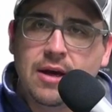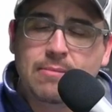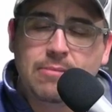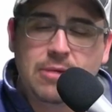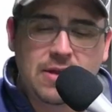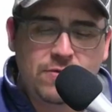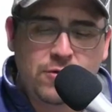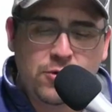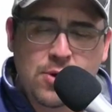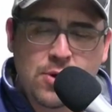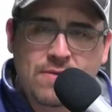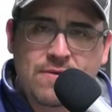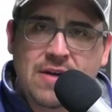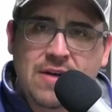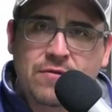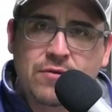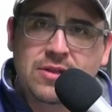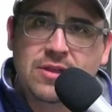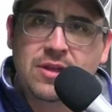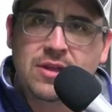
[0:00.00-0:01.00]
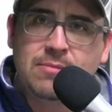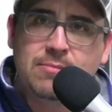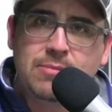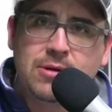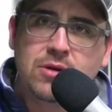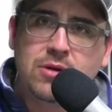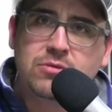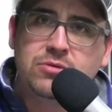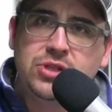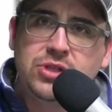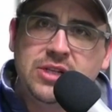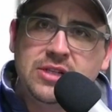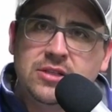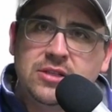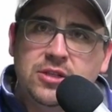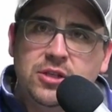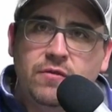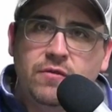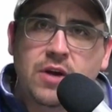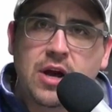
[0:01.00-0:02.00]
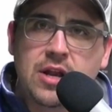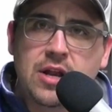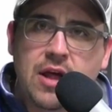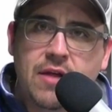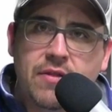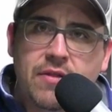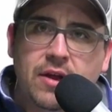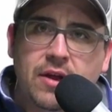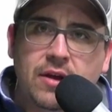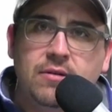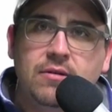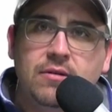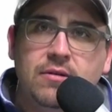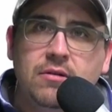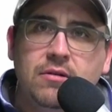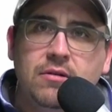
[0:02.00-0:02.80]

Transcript: But if you have everything but no Jesus, you've got nothing.